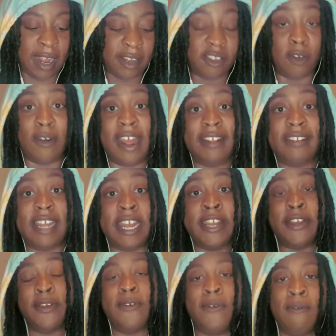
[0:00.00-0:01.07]
So they see
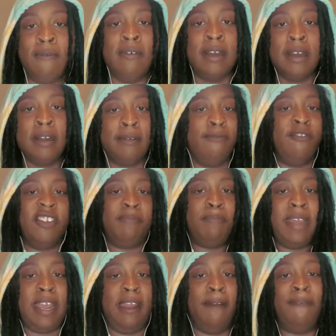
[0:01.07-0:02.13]
you just
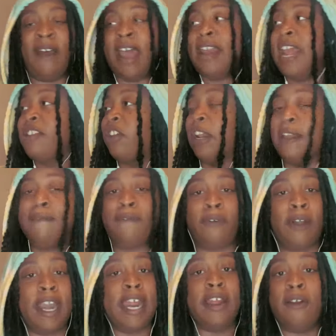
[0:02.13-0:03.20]
being financially
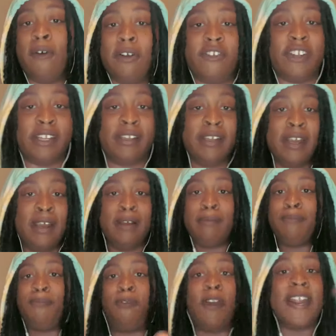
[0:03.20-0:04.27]
free or just
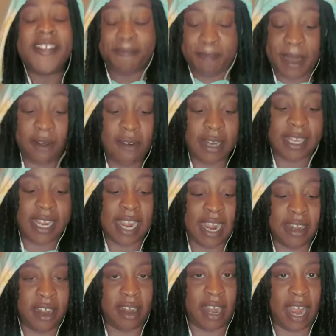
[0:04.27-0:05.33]
free spirited, and
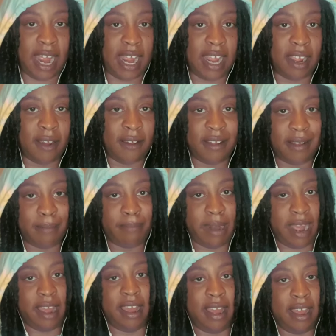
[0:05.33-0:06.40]
they're like,
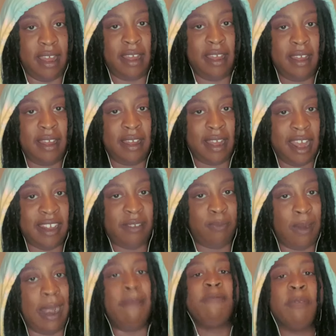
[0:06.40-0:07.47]
bruh, that's
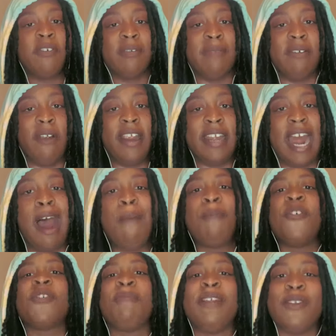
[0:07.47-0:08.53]
where I'm supposed to be right now. I'm
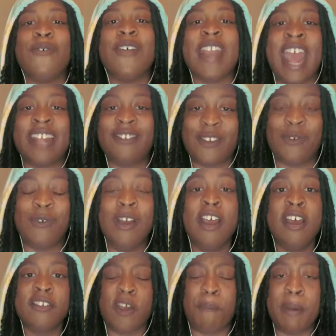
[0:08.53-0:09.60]
supposed to be doing that too.
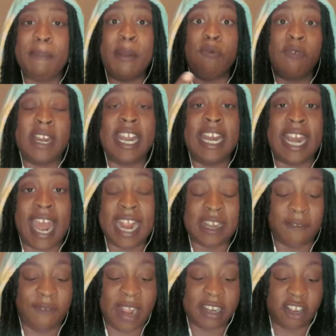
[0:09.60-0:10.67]
So people really like the
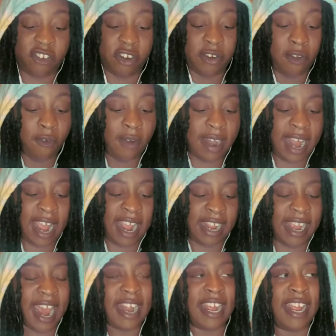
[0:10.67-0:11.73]
fact that you're doing that. It
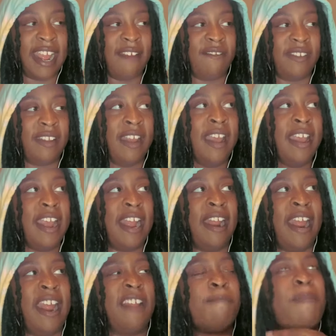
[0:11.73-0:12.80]
kind of gives,
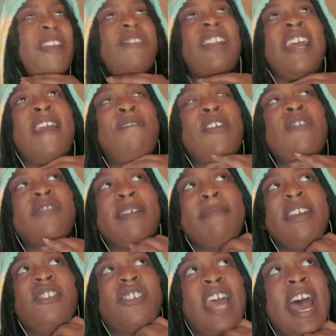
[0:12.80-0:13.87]
especially if you used to be
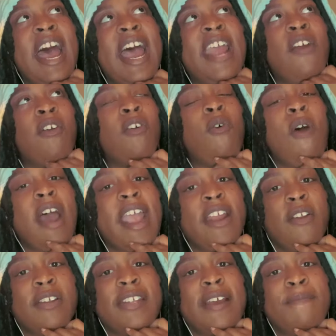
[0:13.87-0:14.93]
shy or quiet
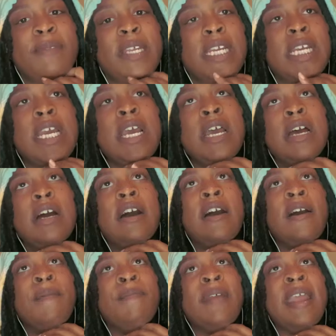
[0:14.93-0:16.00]
or something,
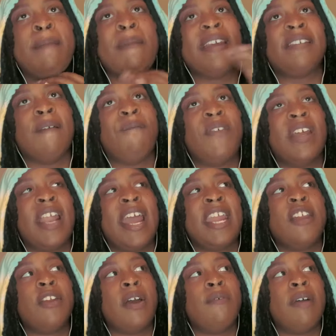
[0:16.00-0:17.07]
it makes them feel like,
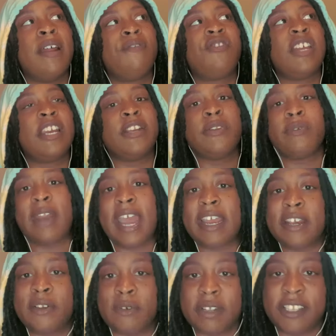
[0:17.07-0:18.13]
you know what, if she could do it, I could
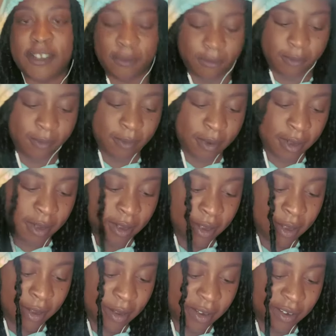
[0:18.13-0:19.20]
do it too.
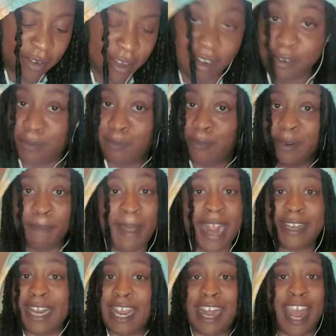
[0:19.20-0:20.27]
Because back
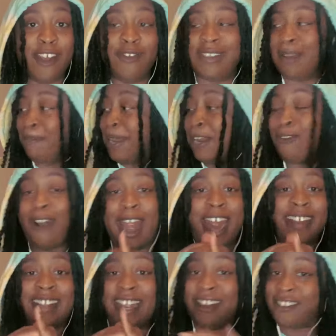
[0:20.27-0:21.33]
then I used to be
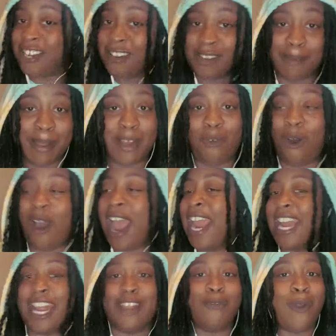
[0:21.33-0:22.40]
crazy and she used to be quiet,
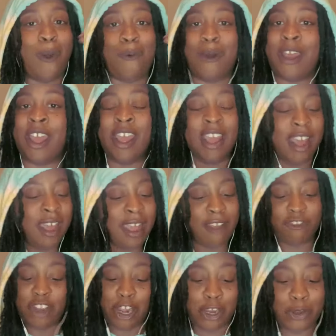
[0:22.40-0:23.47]
and you know what, if
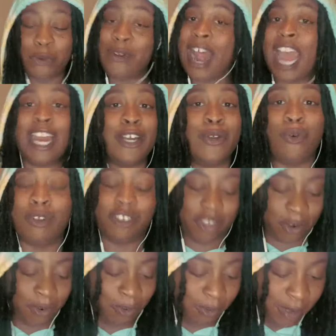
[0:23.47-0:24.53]
she could do it, I could do it
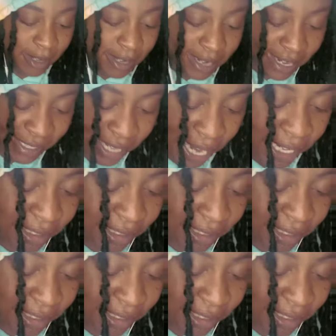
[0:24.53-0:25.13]
too. It's like